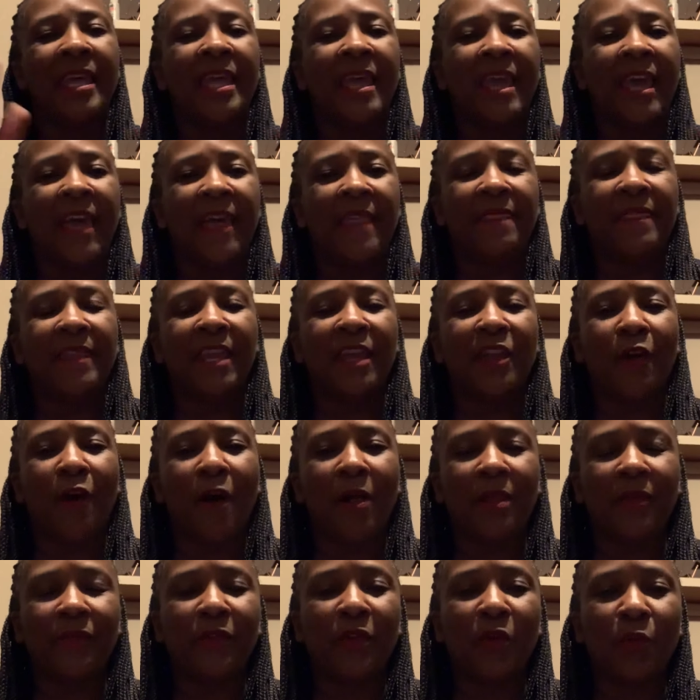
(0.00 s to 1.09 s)
and then all
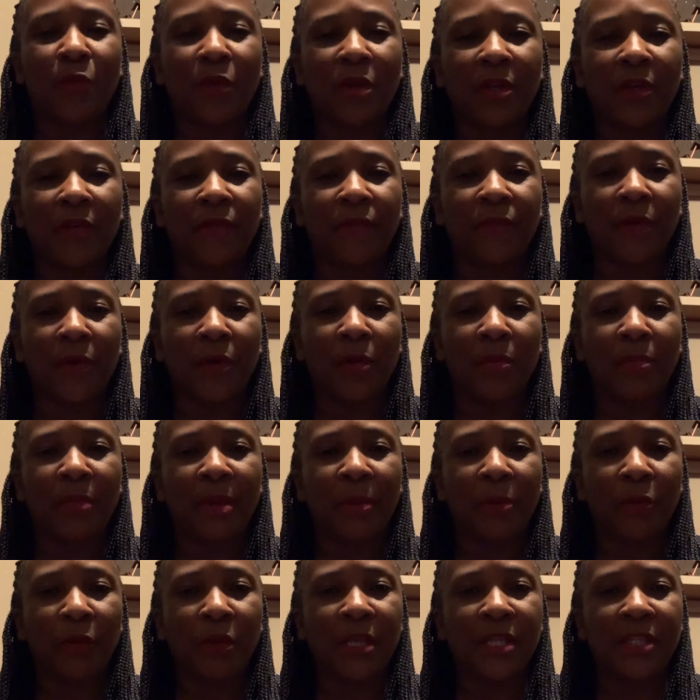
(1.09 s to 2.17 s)
of your wonderful
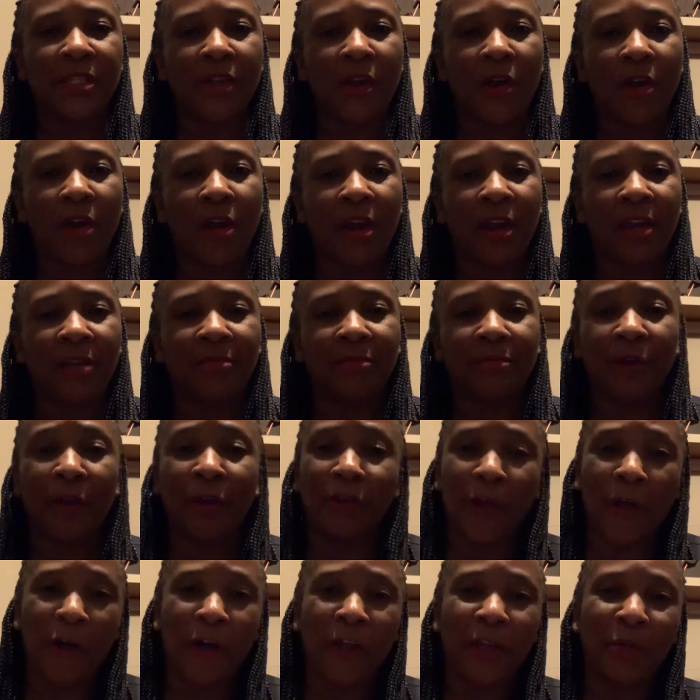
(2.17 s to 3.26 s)
memories are
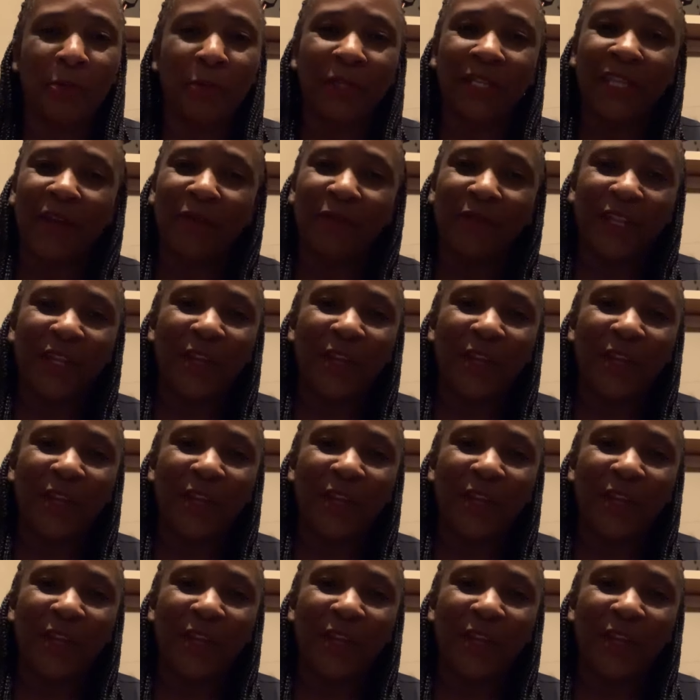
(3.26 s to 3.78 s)
gone. We definitely